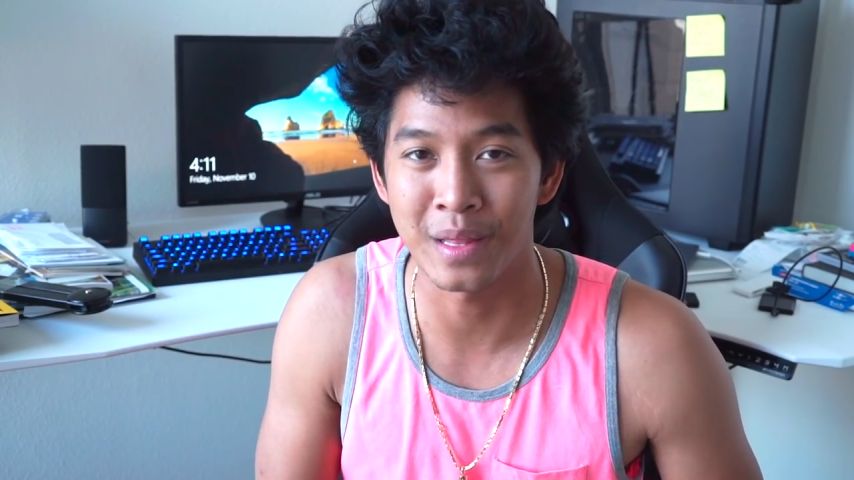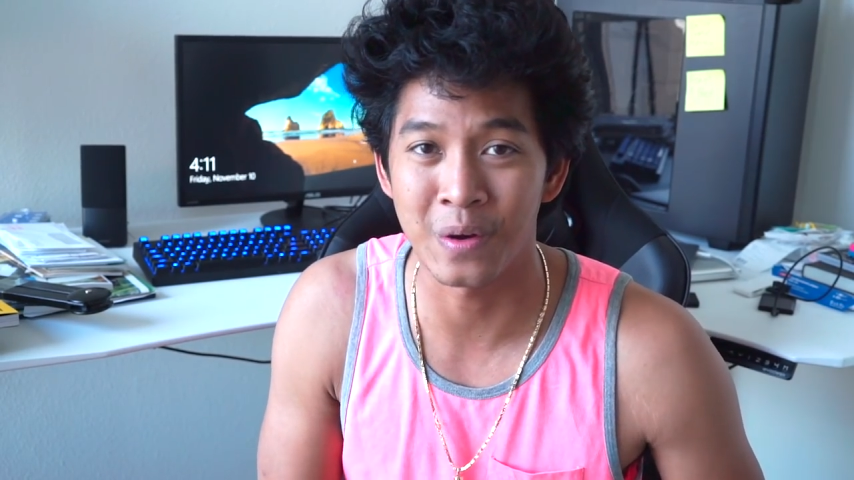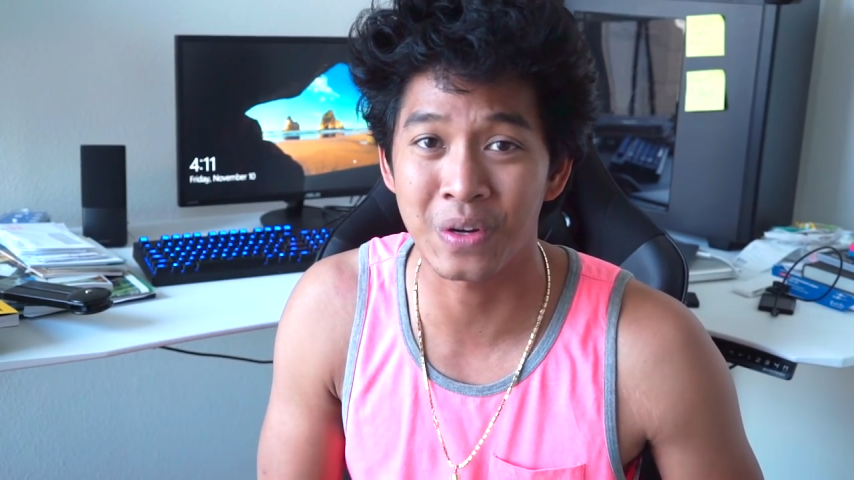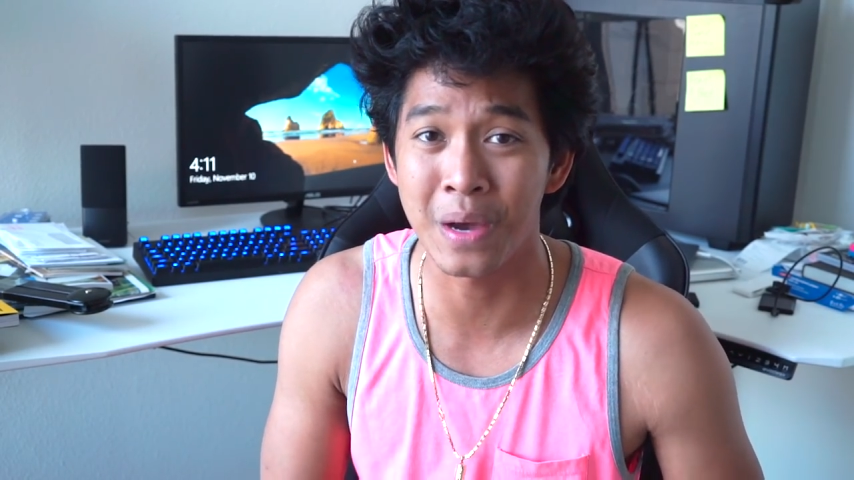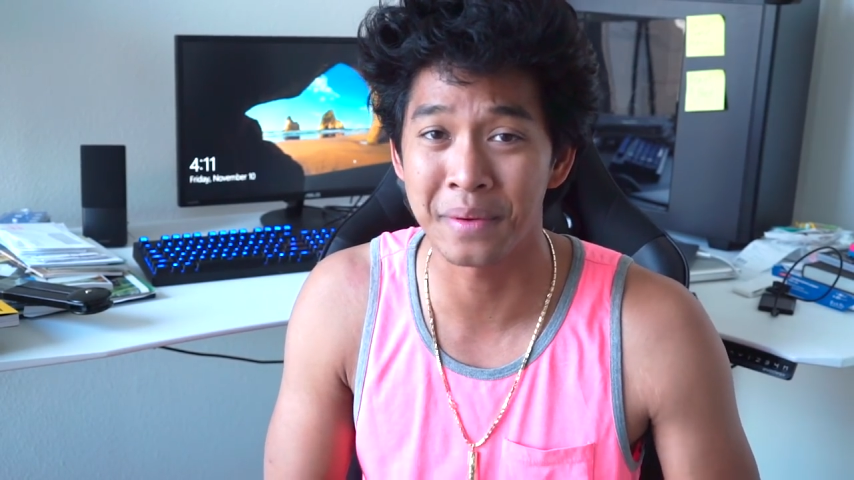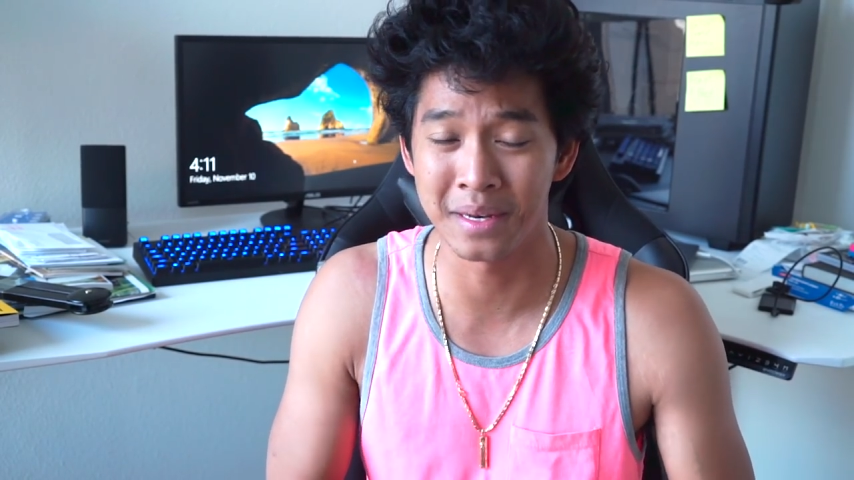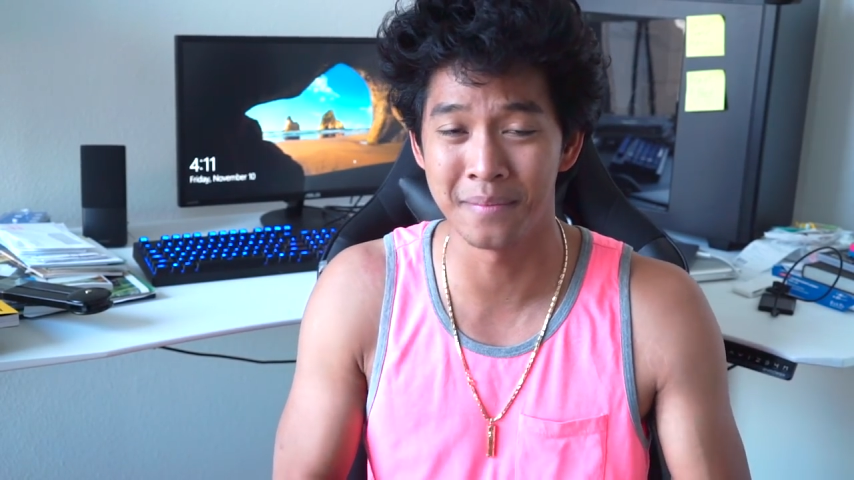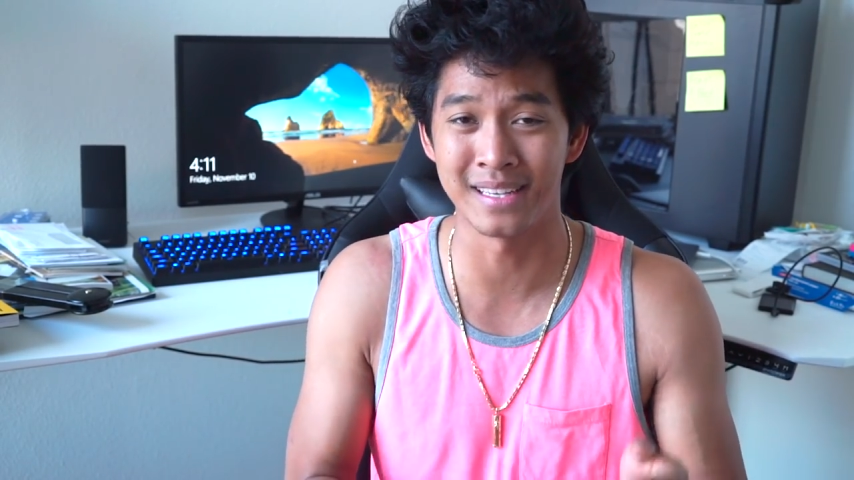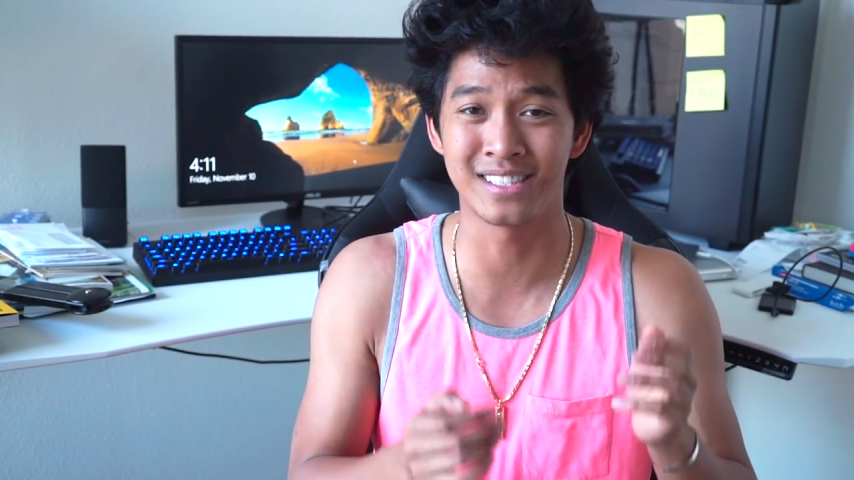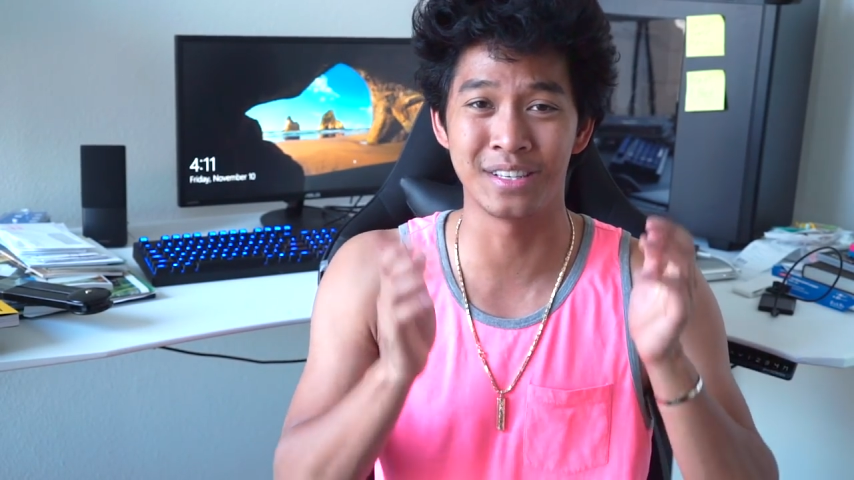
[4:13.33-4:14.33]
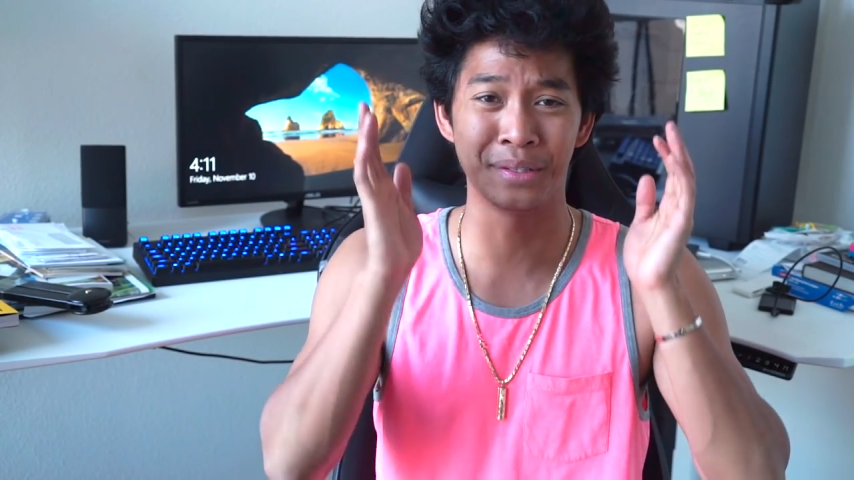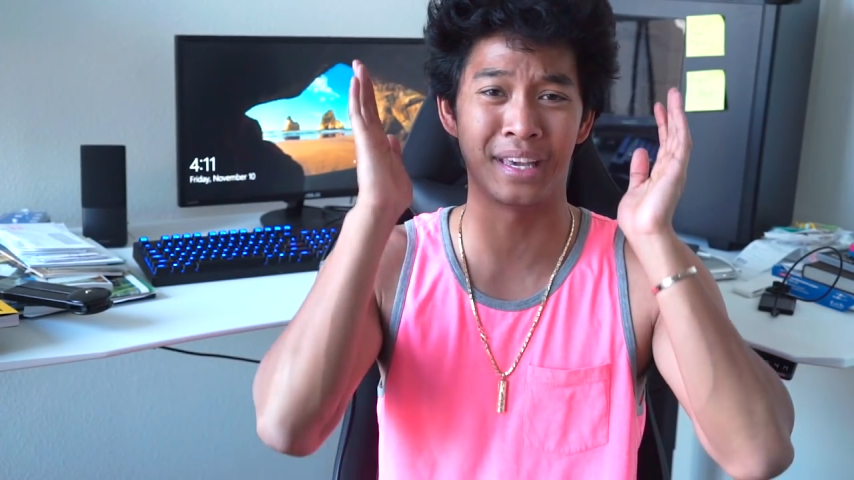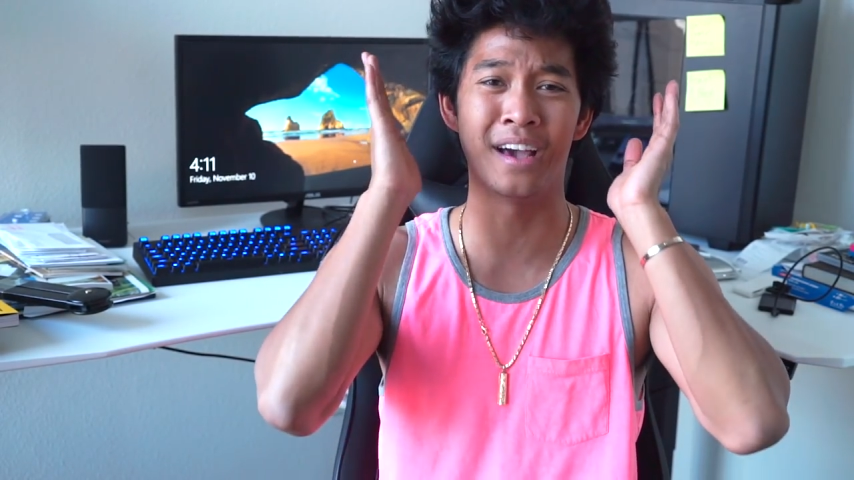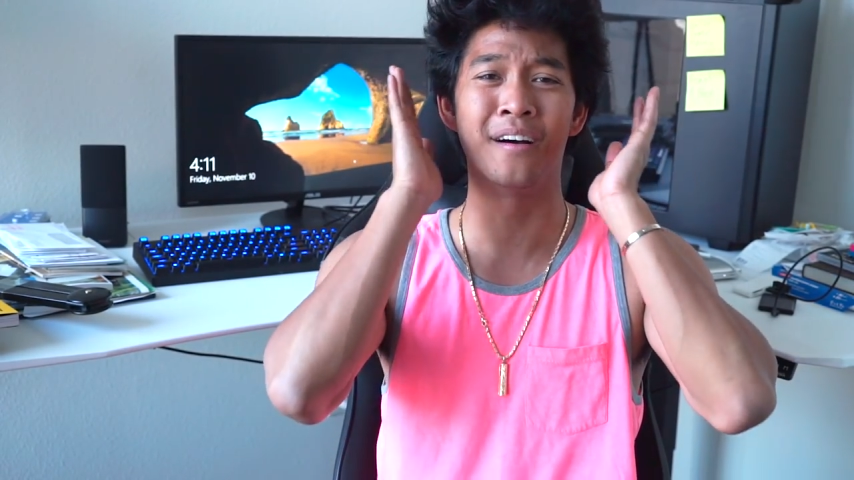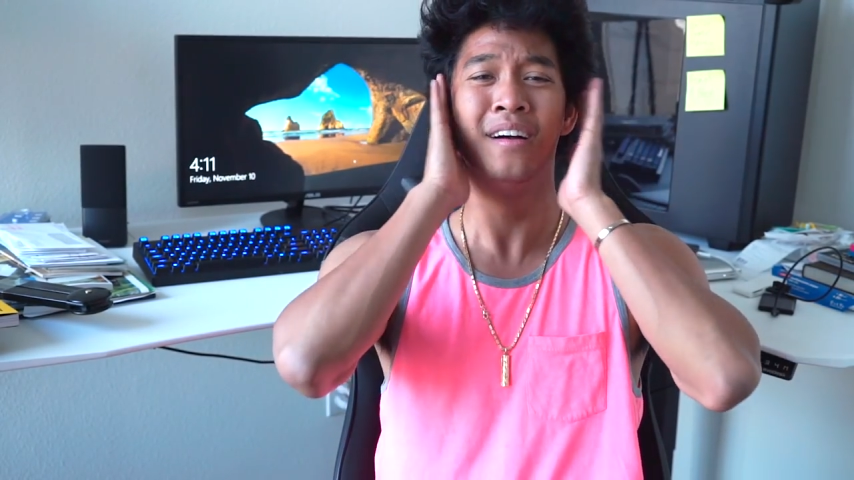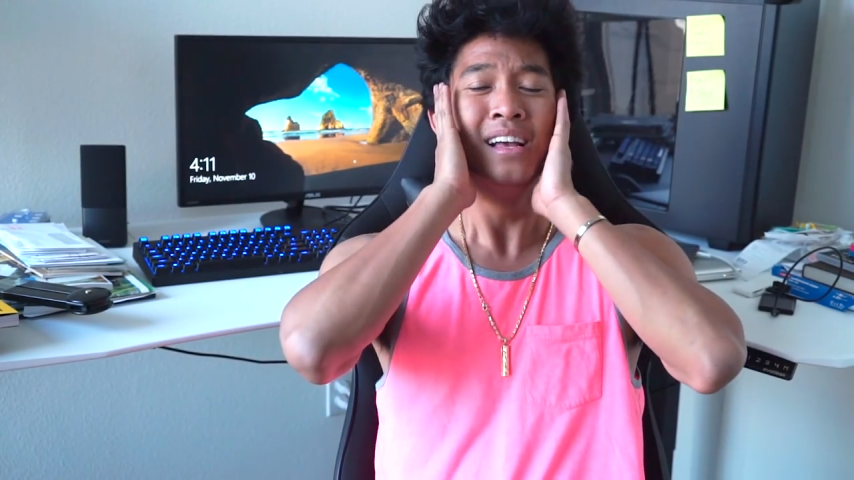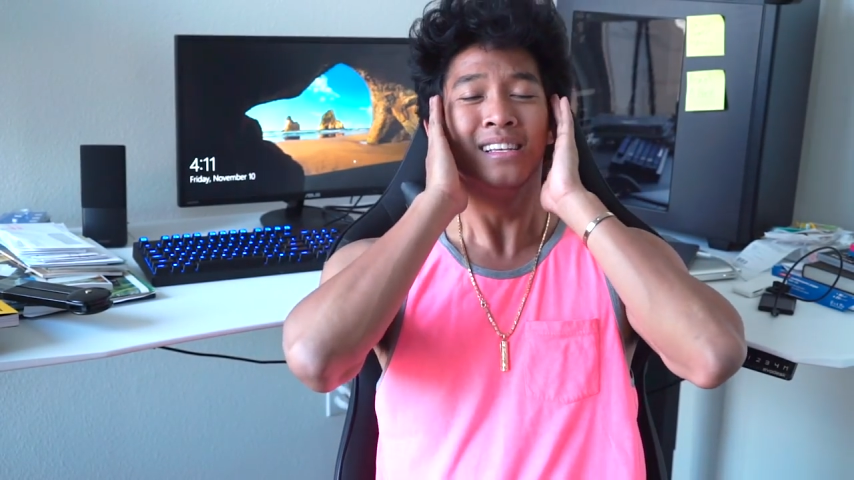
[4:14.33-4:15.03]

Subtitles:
that are coming into my studio.